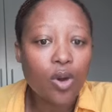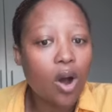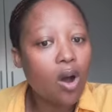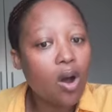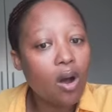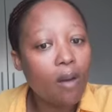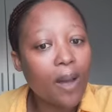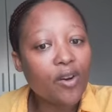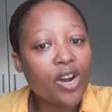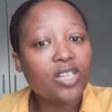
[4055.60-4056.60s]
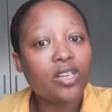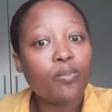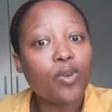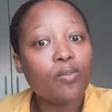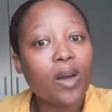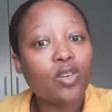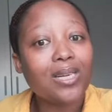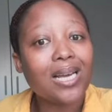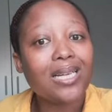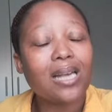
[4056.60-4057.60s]
Yo, my relationship with my
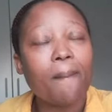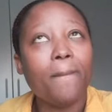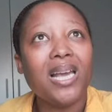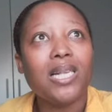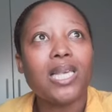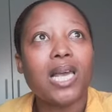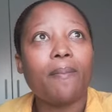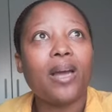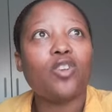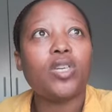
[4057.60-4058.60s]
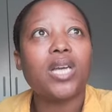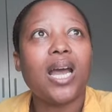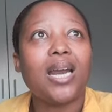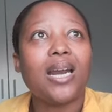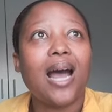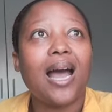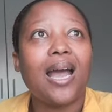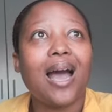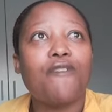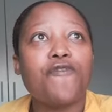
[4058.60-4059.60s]
daughter is amazing. My daughter and
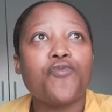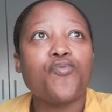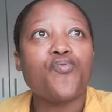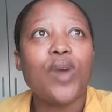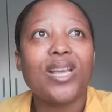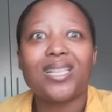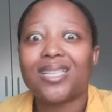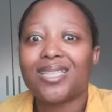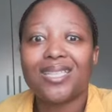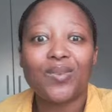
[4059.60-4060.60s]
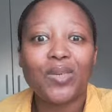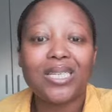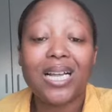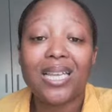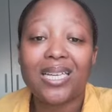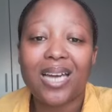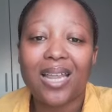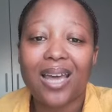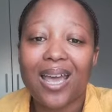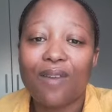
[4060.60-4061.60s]
I are friends. We tell each
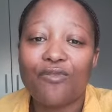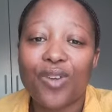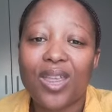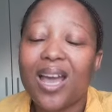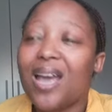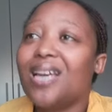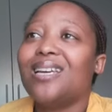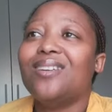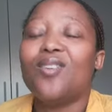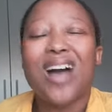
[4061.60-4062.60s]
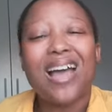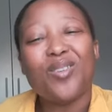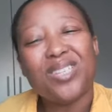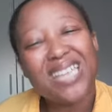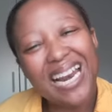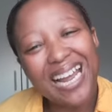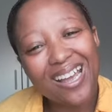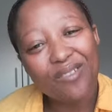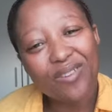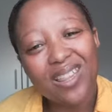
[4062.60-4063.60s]
other I don't tell her
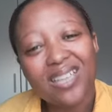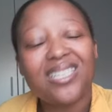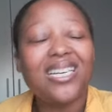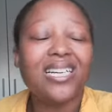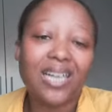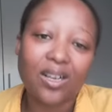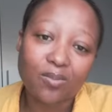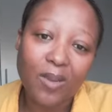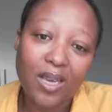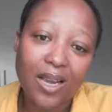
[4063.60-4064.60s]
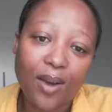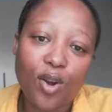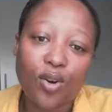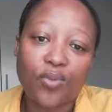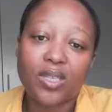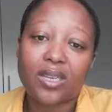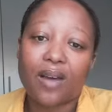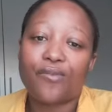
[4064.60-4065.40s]
everything. She tells me a lot of stuff.